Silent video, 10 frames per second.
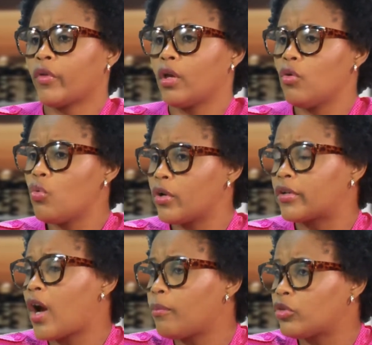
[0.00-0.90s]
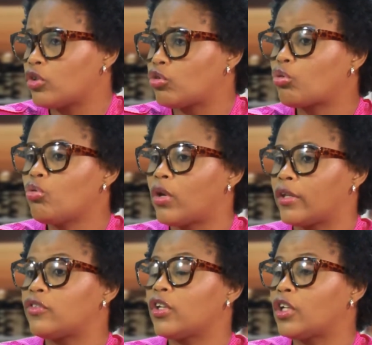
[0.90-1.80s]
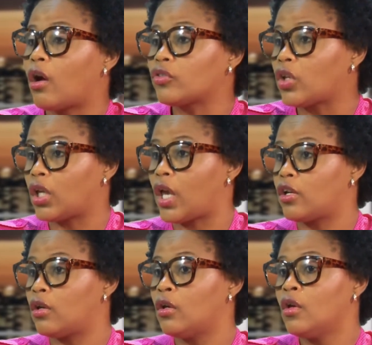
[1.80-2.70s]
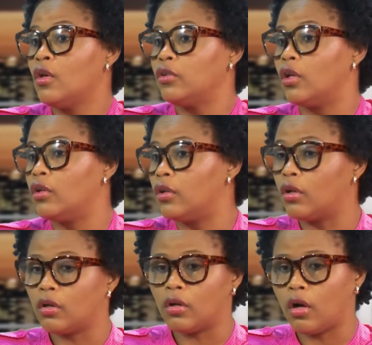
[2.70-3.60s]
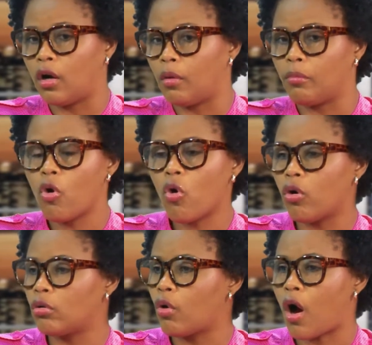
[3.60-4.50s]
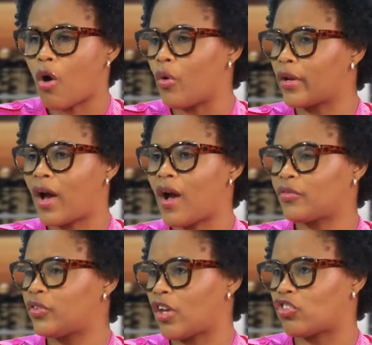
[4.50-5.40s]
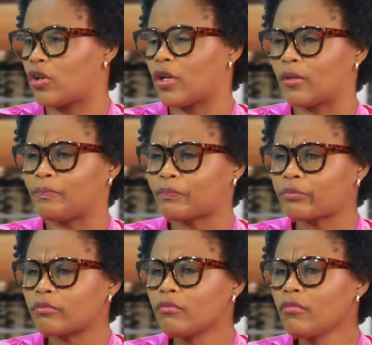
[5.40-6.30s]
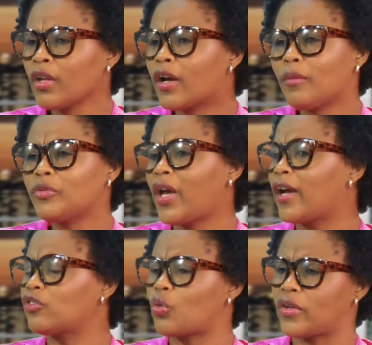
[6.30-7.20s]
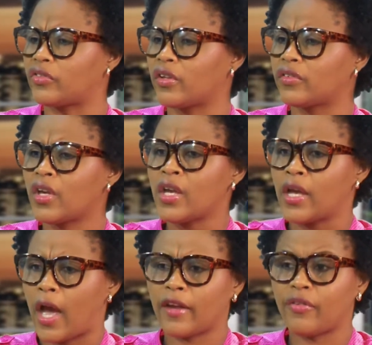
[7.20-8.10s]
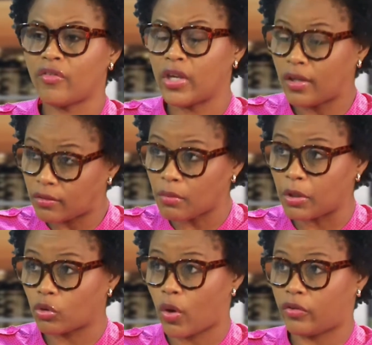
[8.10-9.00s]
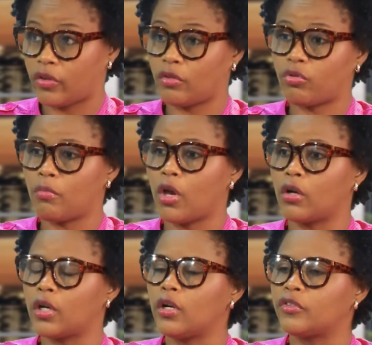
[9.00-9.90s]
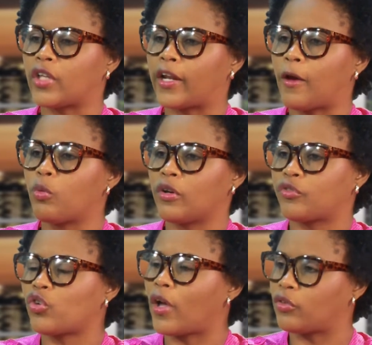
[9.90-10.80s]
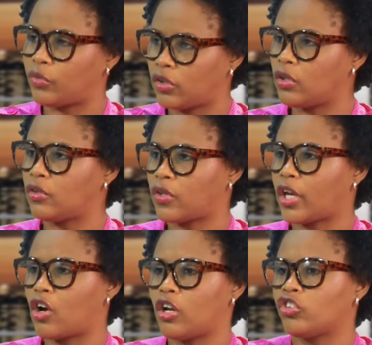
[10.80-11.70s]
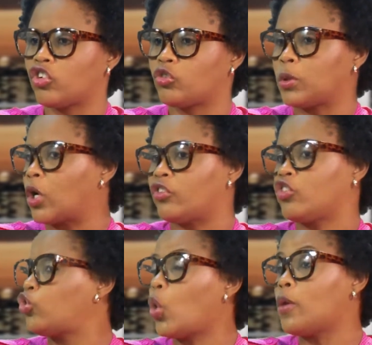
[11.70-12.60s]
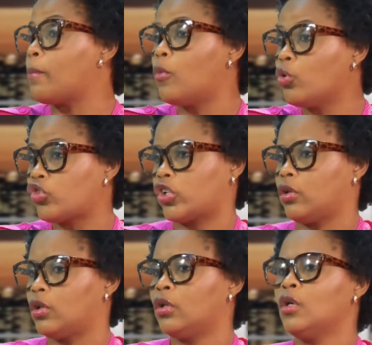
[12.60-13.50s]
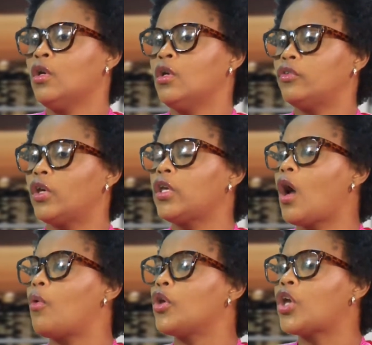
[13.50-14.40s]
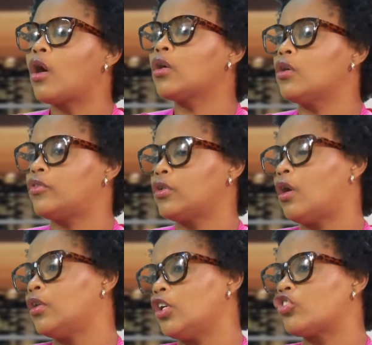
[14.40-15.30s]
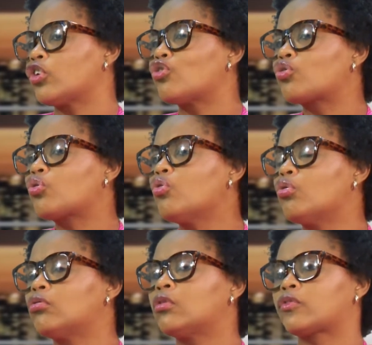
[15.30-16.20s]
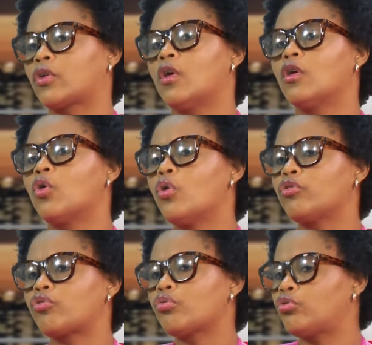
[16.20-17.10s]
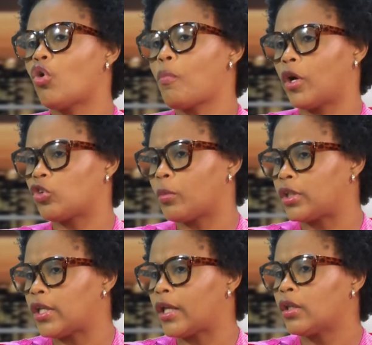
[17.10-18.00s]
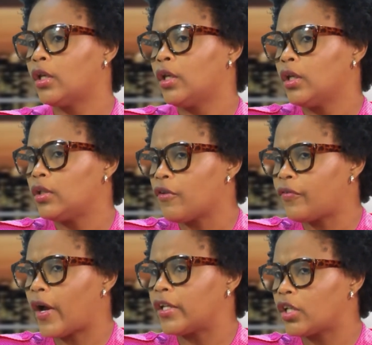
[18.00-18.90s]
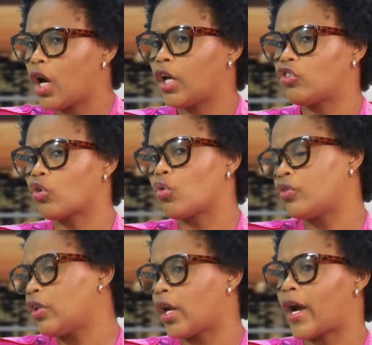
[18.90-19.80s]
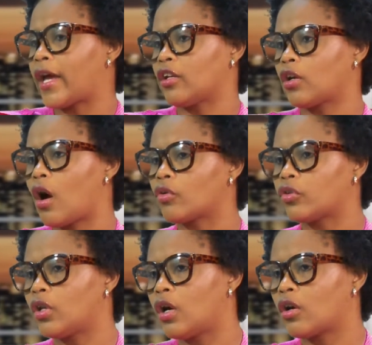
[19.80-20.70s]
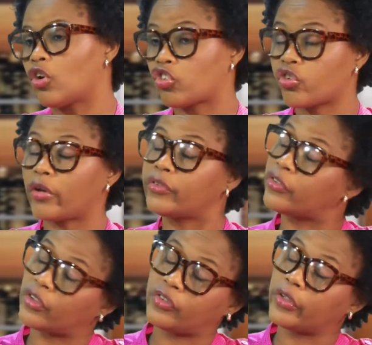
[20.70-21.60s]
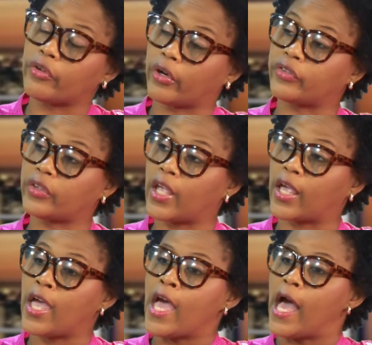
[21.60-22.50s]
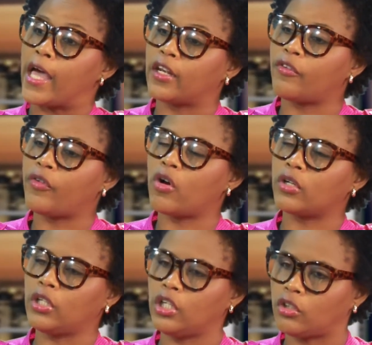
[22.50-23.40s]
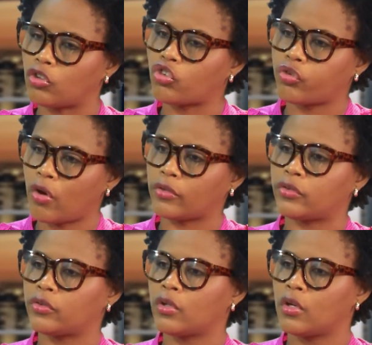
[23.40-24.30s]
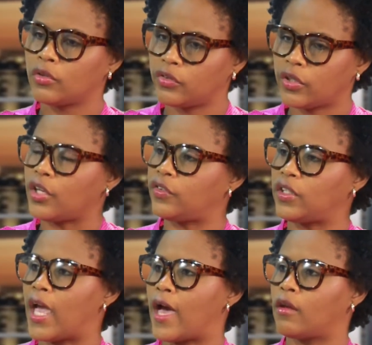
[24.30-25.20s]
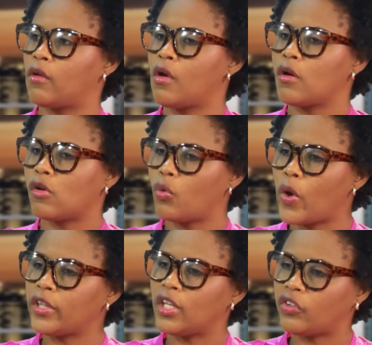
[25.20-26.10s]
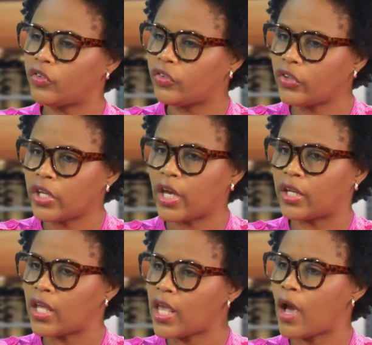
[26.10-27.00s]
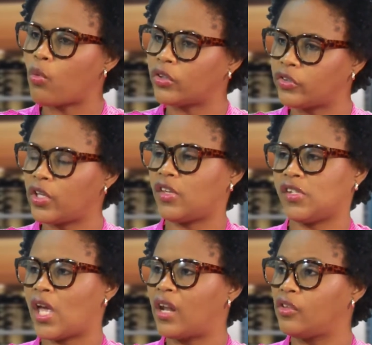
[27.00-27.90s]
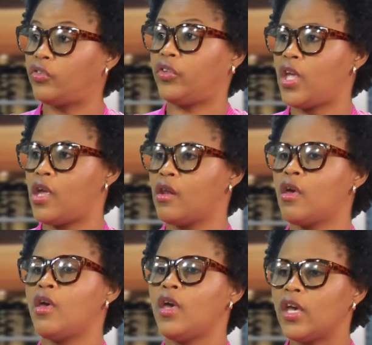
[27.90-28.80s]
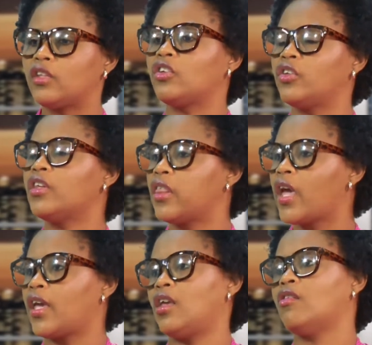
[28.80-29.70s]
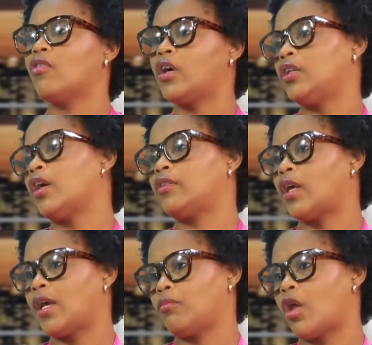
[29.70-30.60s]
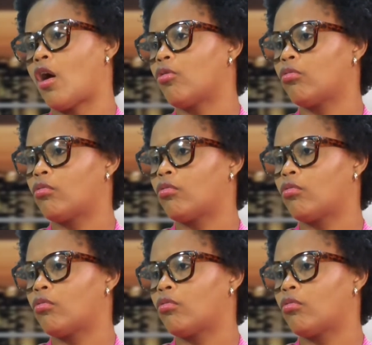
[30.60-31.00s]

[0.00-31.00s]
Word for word: who would come to the school and sit down to hear the the, the um, whole hour and a half session and hmm come to ask questions. I had very intimate questions from young girls that I would have transferred to the psychologist because it's so emotional yeah. to hear our young girls in our nation's school going through so much, but yet they find it hard to go to their guidance counselor because trust is a serious thing. Mm. And they found the need to trust Stacey Ann. Because mm. when they see and hear what Stacey Ann is saying, mm. it is in their era and their time now.